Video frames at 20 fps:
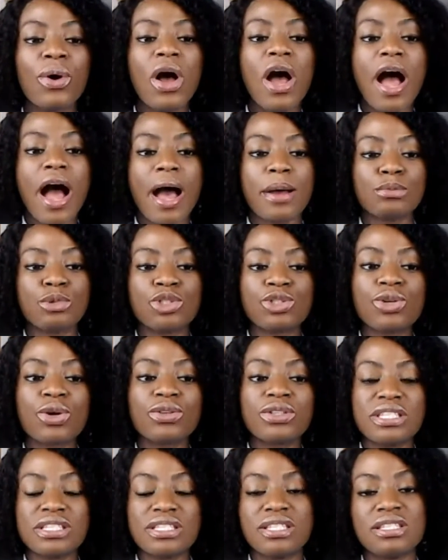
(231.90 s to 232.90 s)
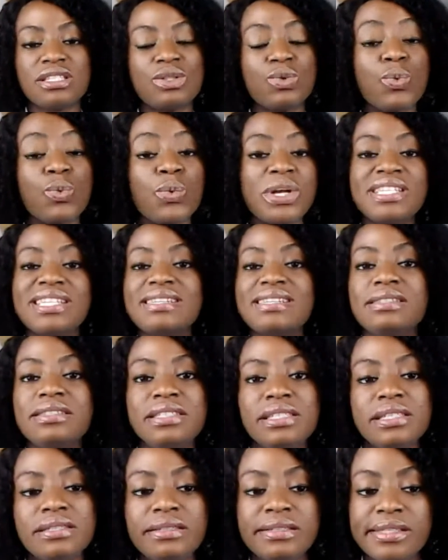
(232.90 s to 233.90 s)
I'm sure this is the way they
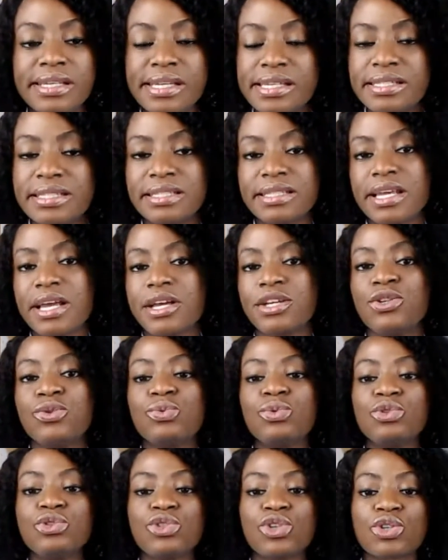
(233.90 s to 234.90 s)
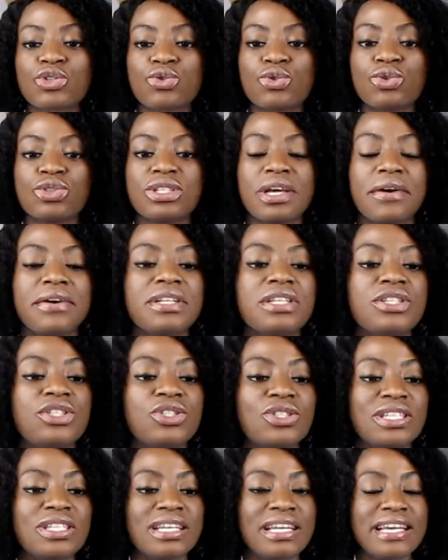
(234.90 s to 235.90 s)
did things there. You won't just go directly
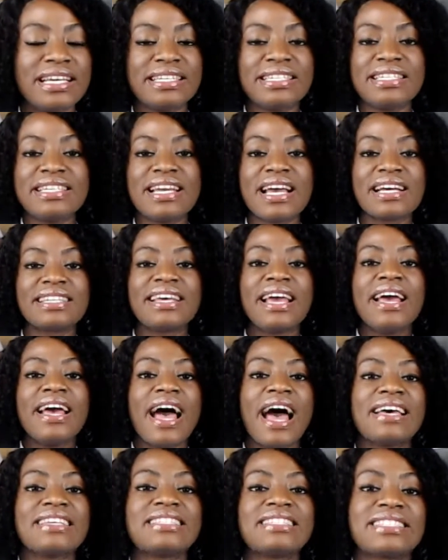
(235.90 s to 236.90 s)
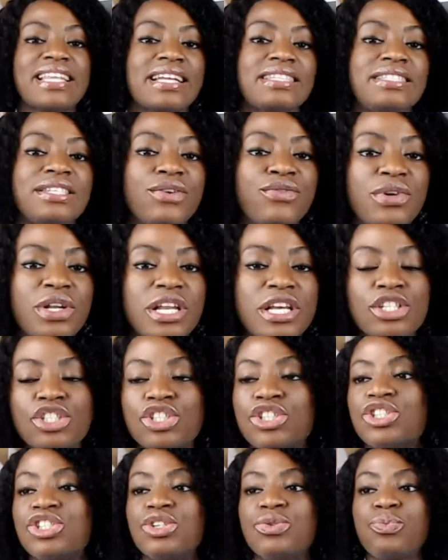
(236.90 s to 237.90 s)
to the lady and start a
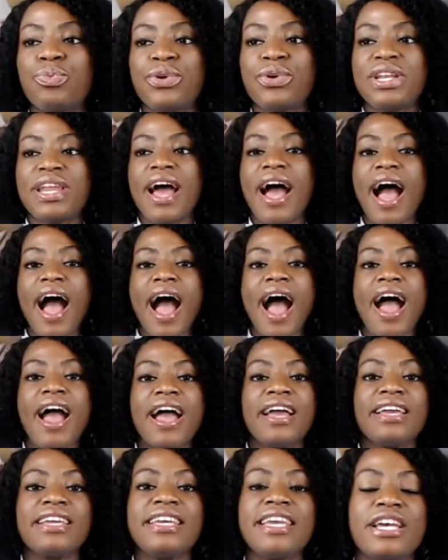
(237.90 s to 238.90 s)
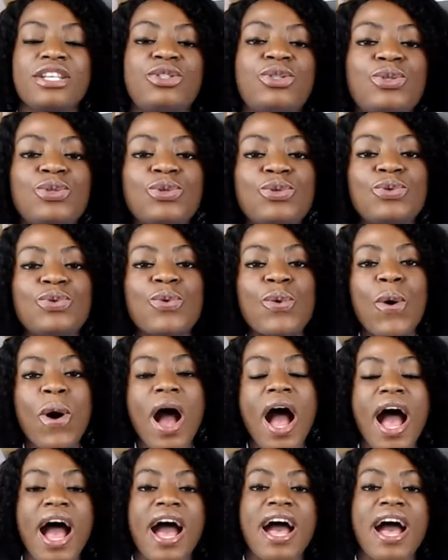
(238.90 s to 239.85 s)
relationship with her, get to know her,